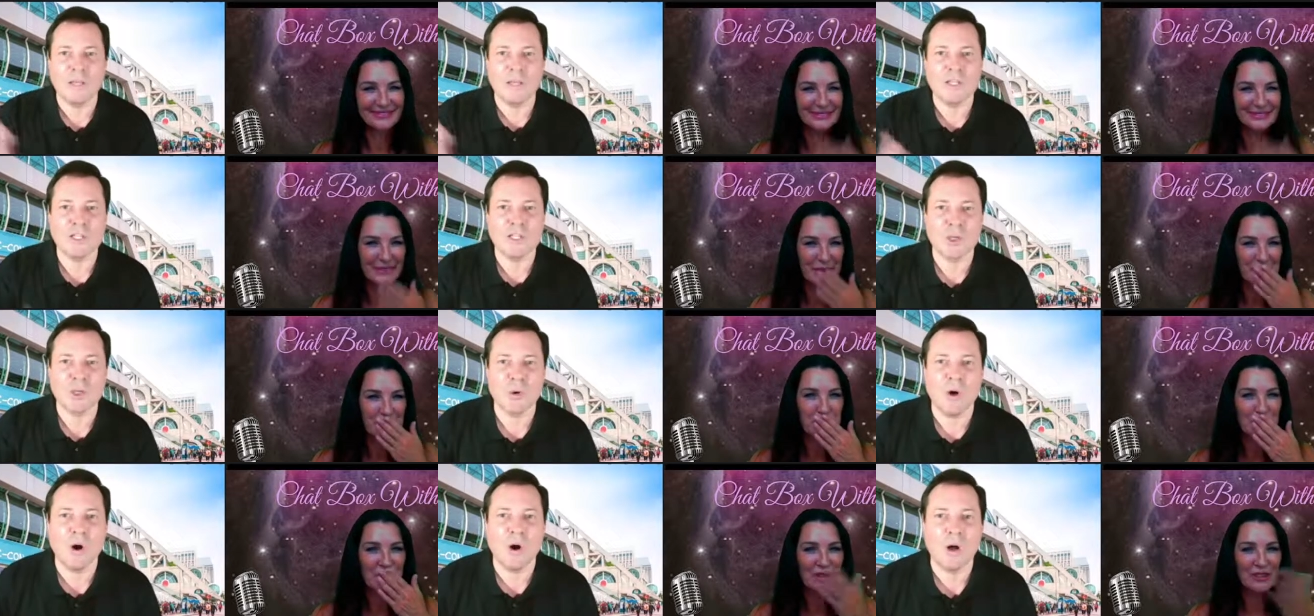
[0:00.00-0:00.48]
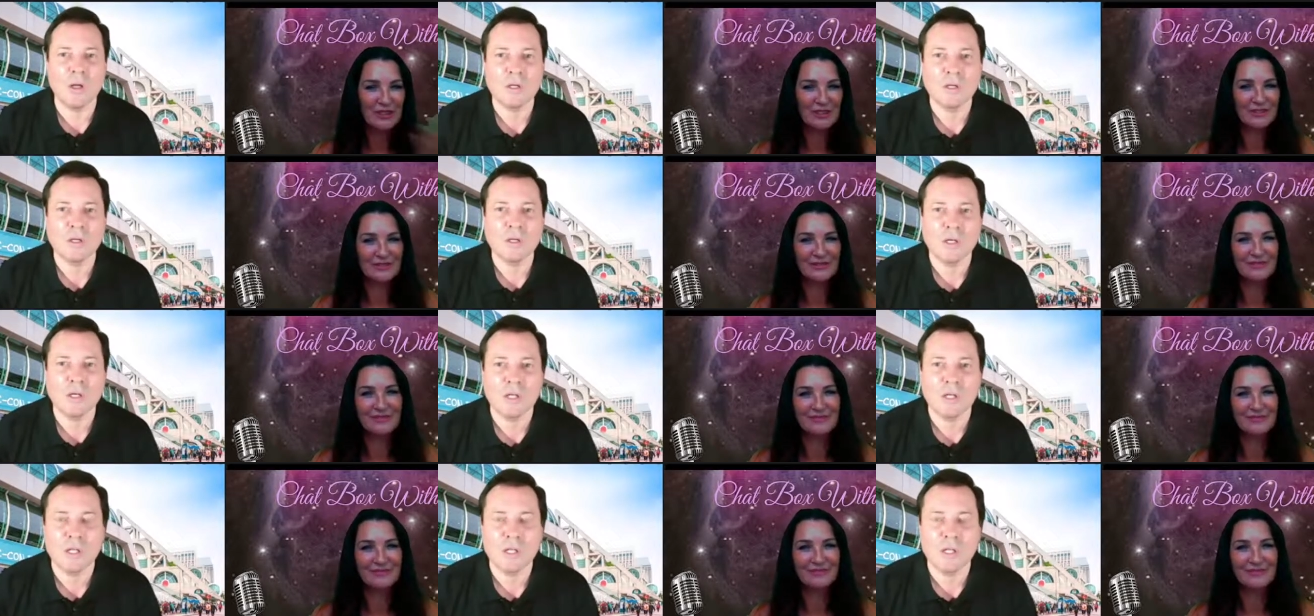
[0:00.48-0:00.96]
Speaker 1: you all.
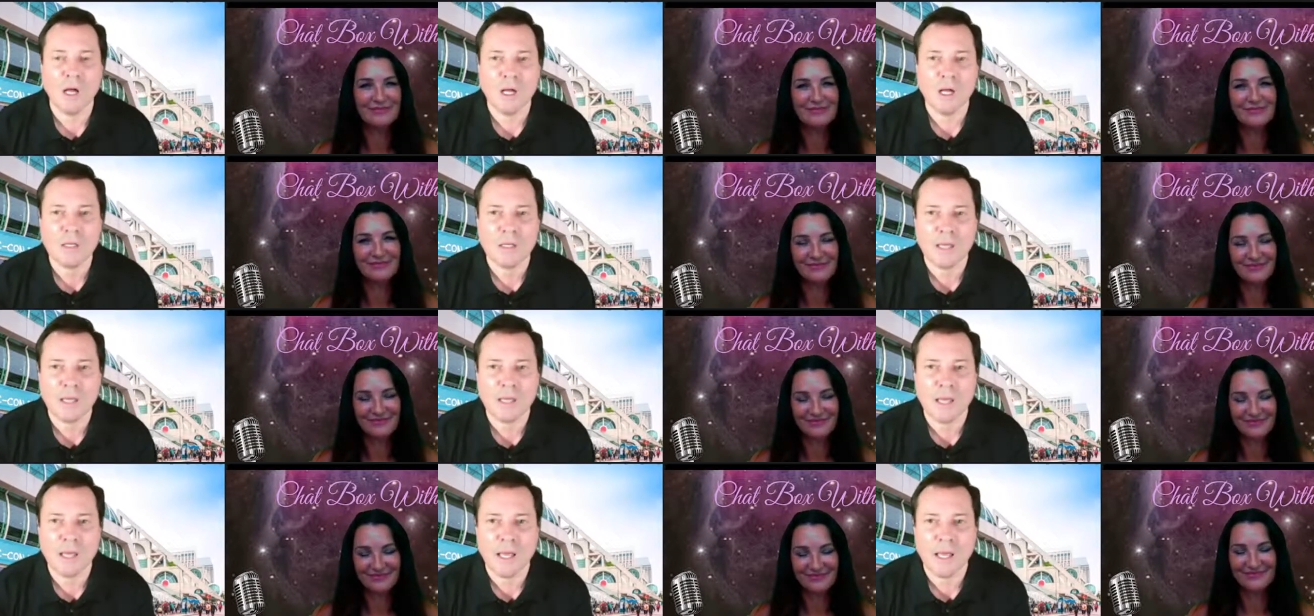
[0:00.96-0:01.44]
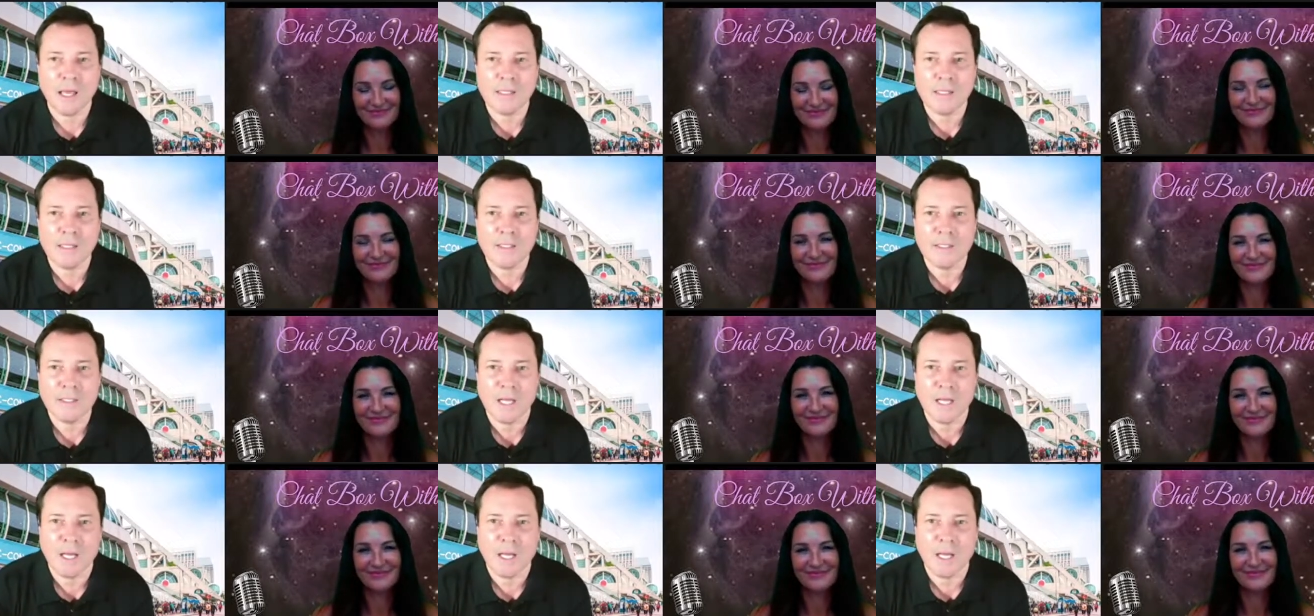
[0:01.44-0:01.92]
Good luck
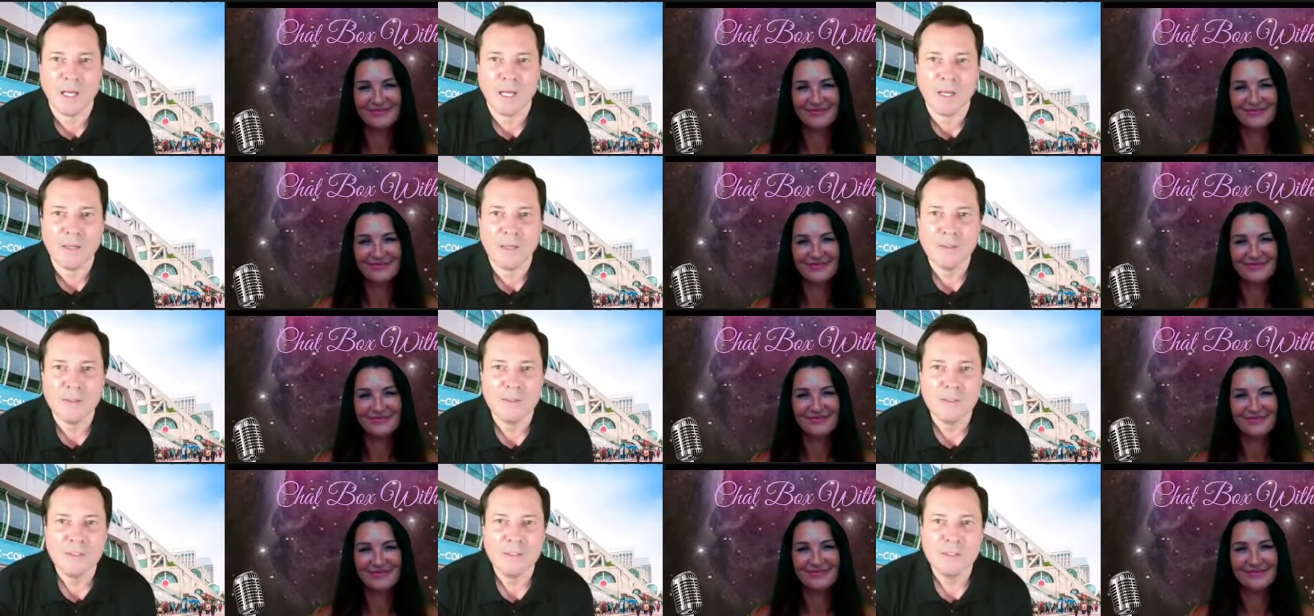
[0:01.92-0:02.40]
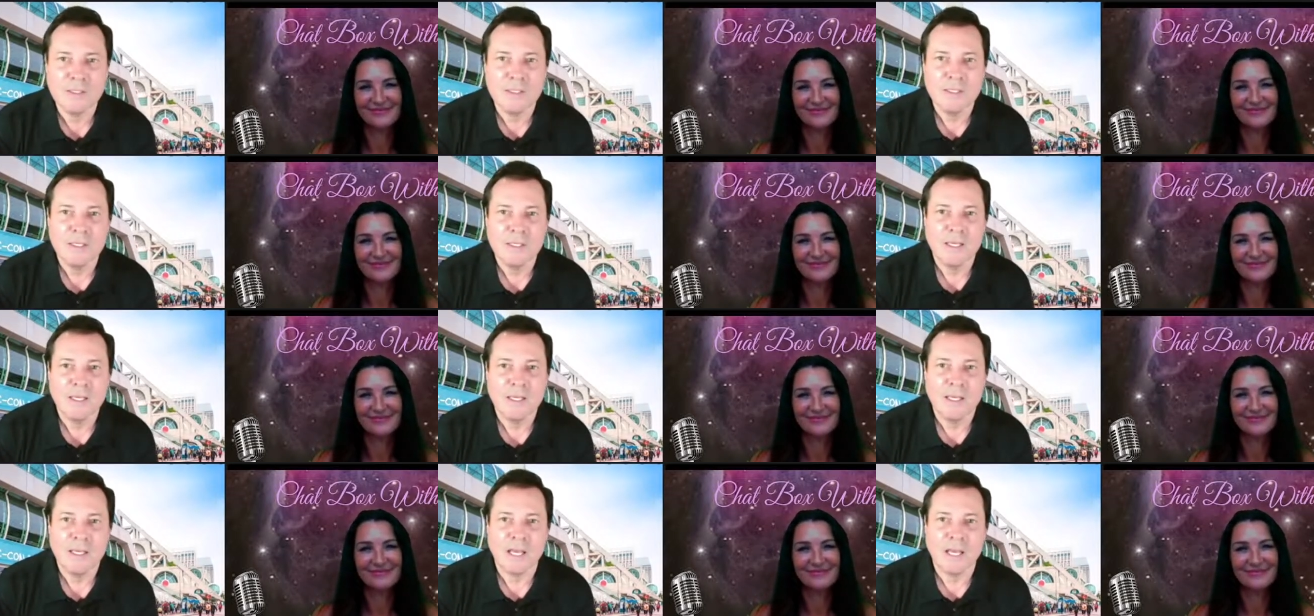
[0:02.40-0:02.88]
and uh,
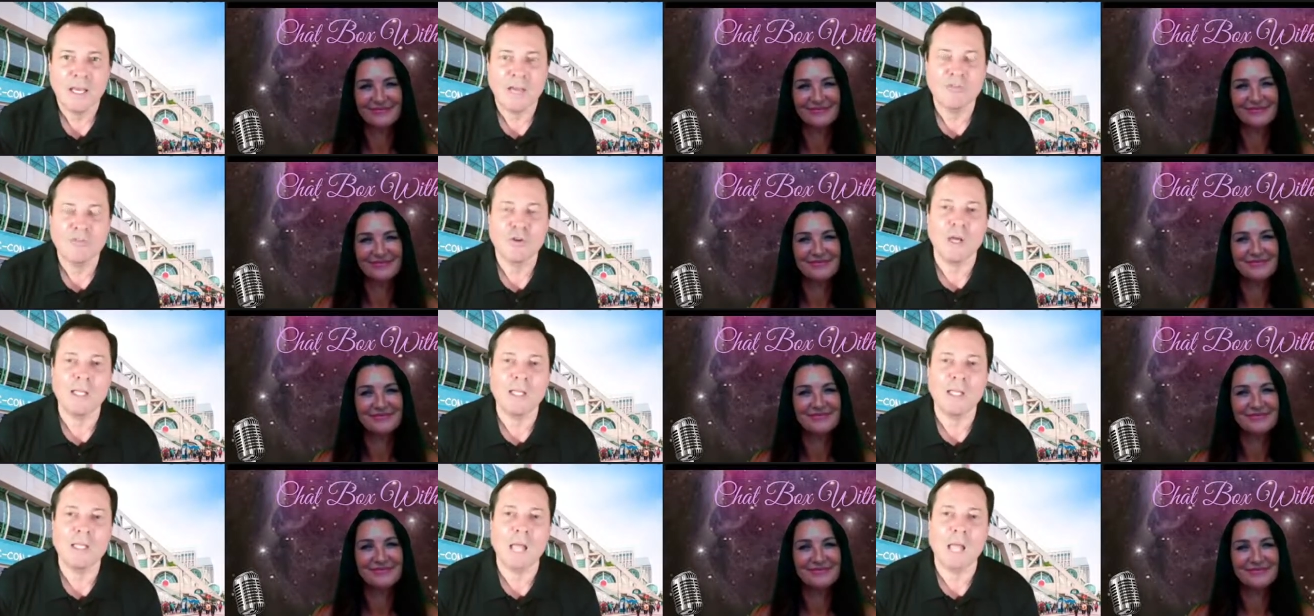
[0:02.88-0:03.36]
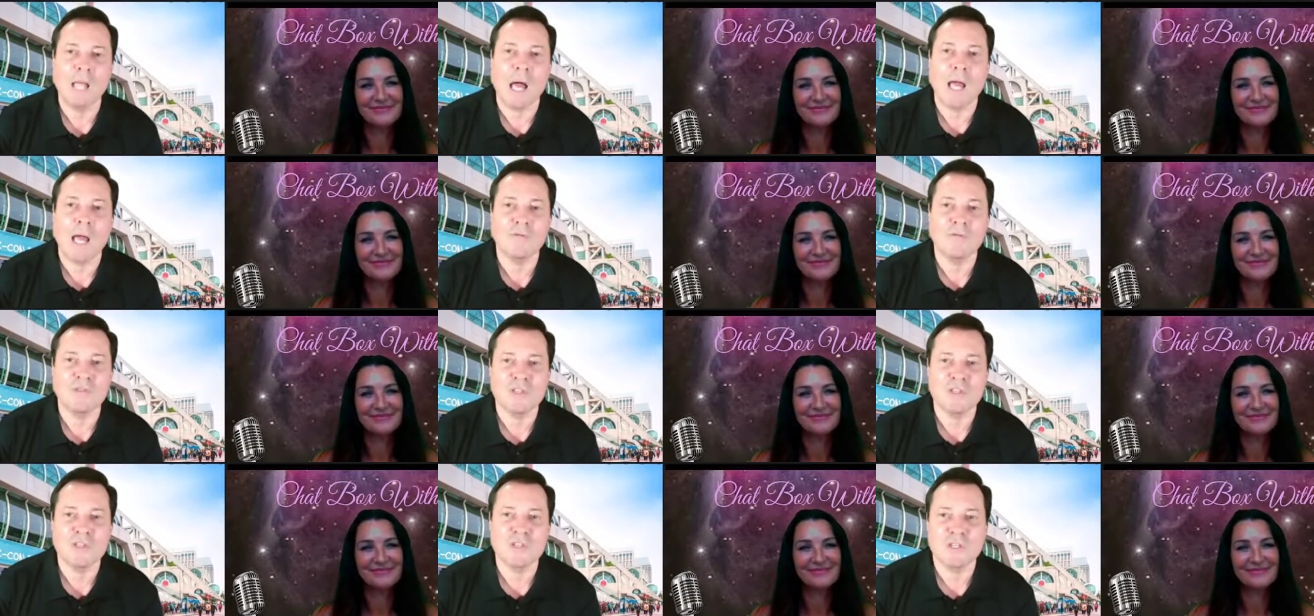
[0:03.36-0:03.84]
have great
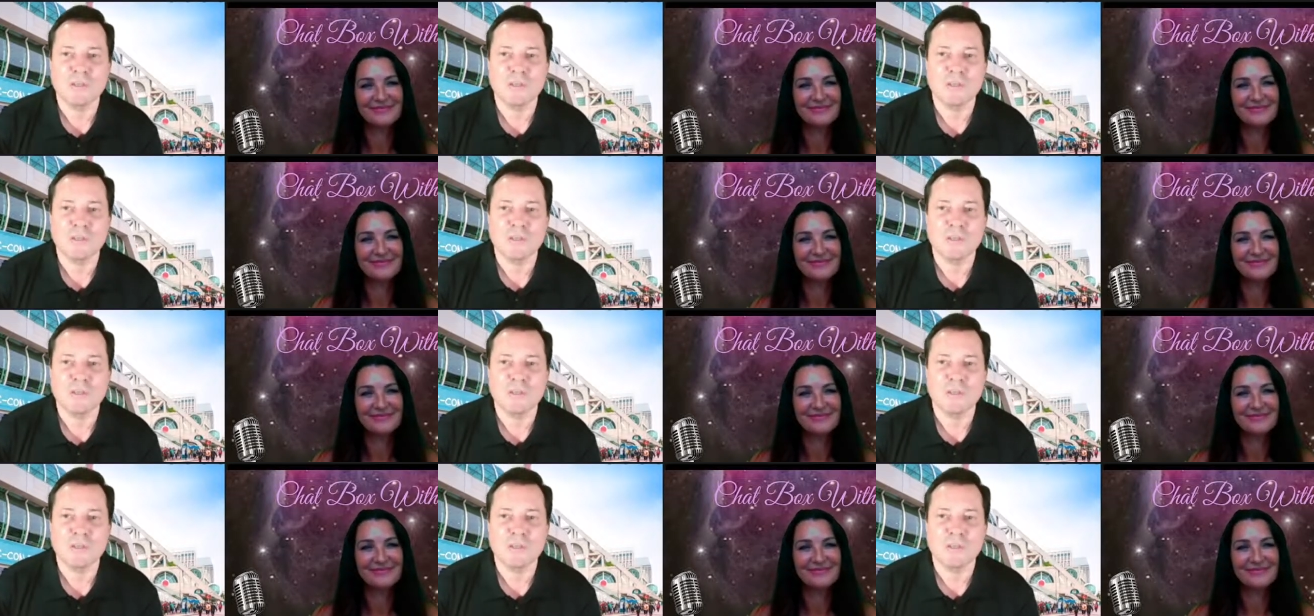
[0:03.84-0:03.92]
lives.